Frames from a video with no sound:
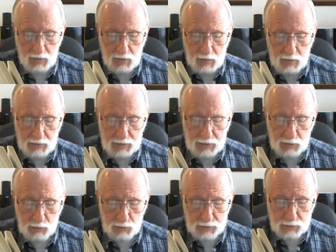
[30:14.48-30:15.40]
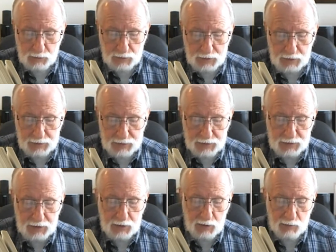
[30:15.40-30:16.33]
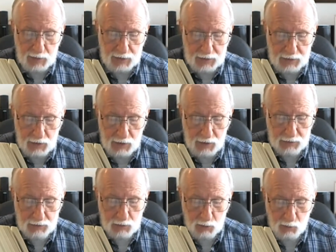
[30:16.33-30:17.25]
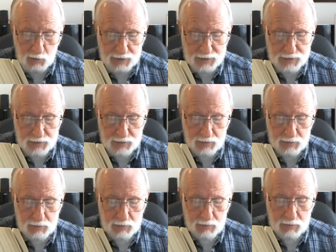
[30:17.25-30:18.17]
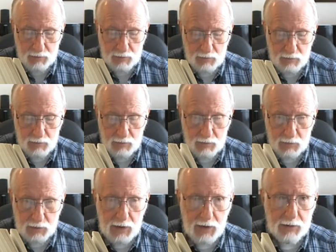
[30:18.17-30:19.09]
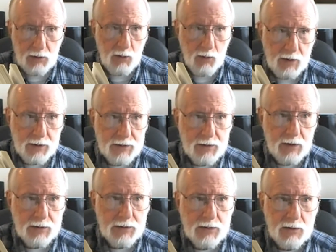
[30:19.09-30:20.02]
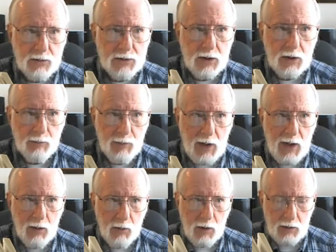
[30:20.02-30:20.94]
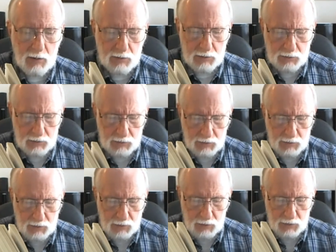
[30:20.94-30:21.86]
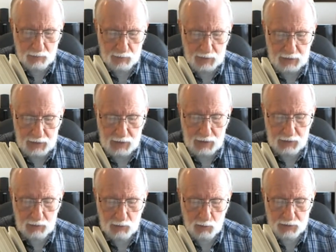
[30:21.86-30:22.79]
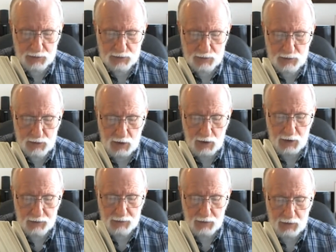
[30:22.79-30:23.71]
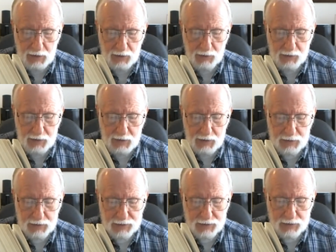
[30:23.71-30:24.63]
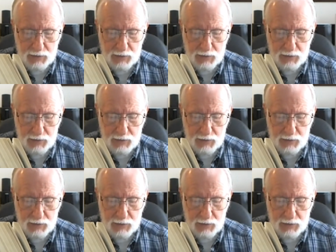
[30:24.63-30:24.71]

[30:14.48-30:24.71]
Then he goes on to say here, by conquest, that's using power. By conquest, John Hyrcanus,